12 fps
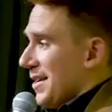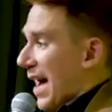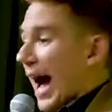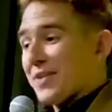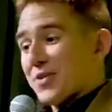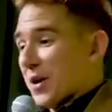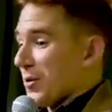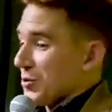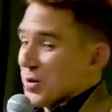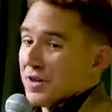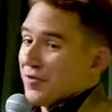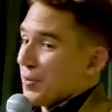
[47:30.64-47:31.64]
I thought I
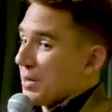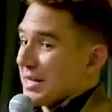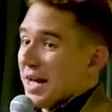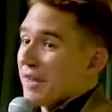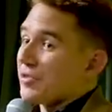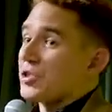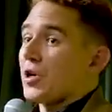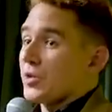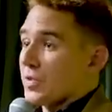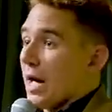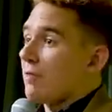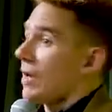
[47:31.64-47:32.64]
was running for my life. It
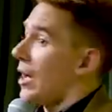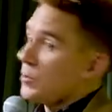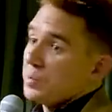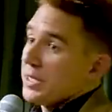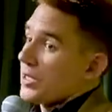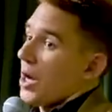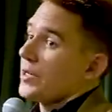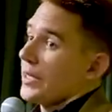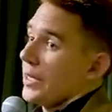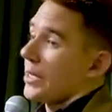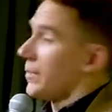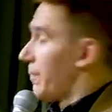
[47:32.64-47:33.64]
turns out I was playing hard to
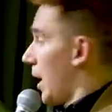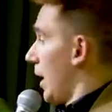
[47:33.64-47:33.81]
get.